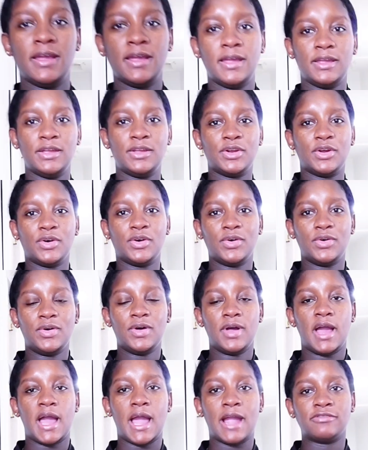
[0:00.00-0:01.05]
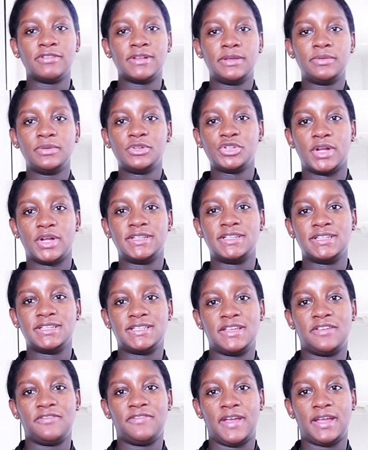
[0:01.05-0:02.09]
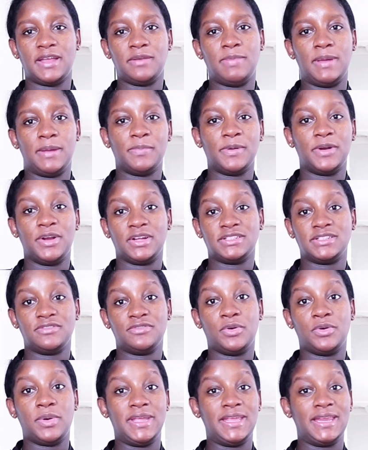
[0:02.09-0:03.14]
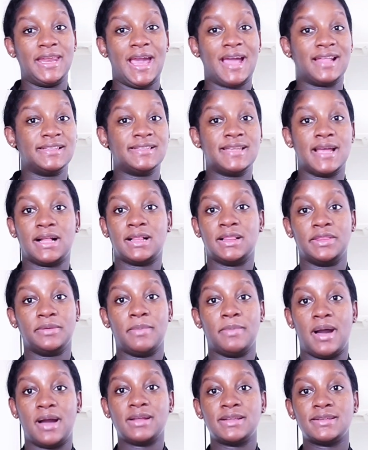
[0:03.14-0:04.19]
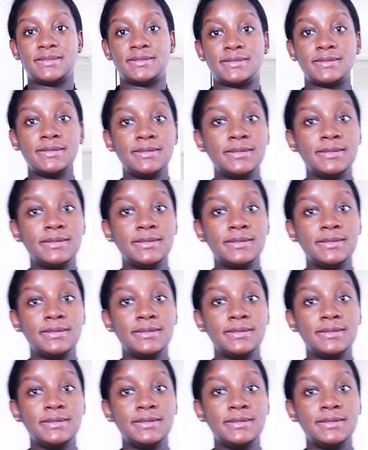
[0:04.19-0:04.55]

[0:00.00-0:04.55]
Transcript: You know, I really was trying to see if I could be a productive queen and tackle the box.